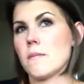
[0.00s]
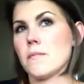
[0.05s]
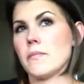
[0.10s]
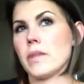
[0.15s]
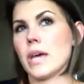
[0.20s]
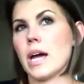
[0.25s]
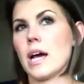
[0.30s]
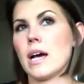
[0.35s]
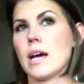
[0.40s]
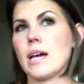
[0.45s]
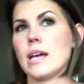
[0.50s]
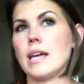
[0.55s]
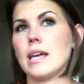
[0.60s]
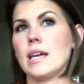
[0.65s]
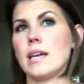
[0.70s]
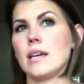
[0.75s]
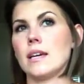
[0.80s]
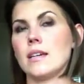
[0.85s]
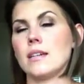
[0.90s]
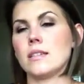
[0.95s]
I
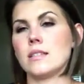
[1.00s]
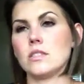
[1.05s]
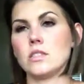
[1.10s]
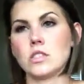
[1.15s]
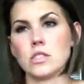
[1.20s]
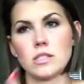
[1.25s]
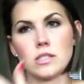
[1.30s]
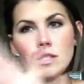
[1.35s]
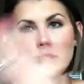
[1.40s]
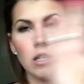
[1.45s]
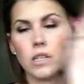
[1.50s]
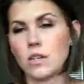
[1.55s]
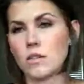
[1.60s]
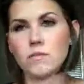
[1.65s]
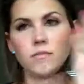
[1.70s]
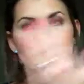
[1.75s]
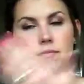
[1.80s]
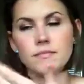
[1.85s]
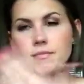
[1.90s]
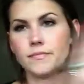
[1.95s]
just,
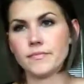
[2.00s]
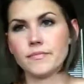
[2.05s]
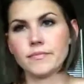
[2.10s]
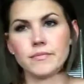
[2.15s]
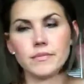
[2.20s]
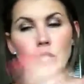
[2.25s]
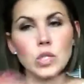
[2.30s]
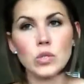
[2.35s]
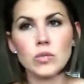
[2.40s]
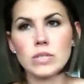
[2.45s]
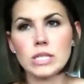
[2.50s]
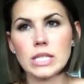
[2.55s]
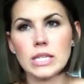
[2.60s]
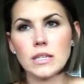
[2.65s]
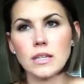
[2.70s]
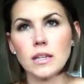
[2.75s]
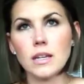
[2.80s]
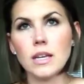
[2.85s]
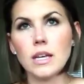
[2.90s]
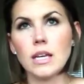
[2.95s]
use it.